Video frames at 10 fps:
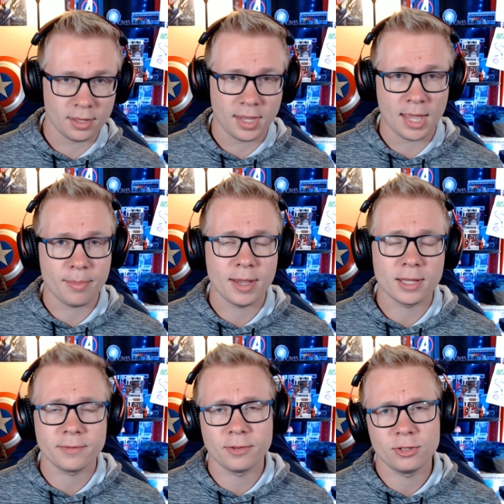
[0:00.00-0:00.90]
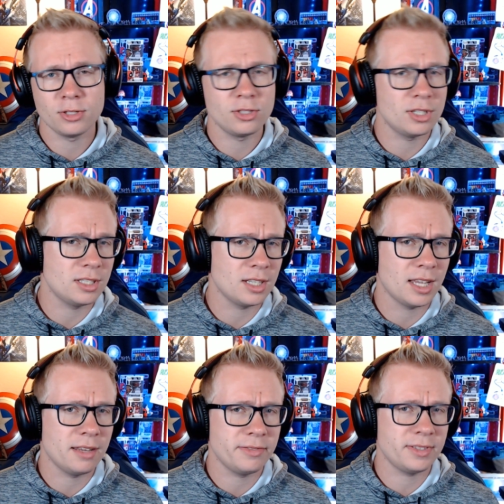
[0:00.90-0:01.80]
Game Pass version just to kind
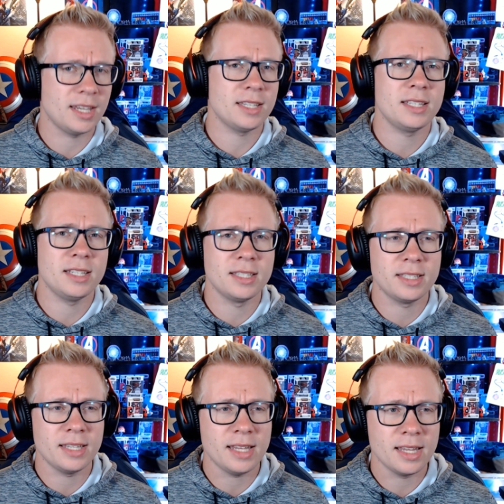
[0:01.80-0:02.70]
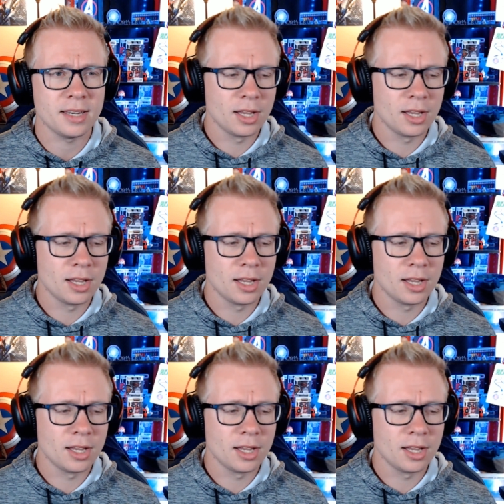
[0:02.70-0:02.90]
of test it and see and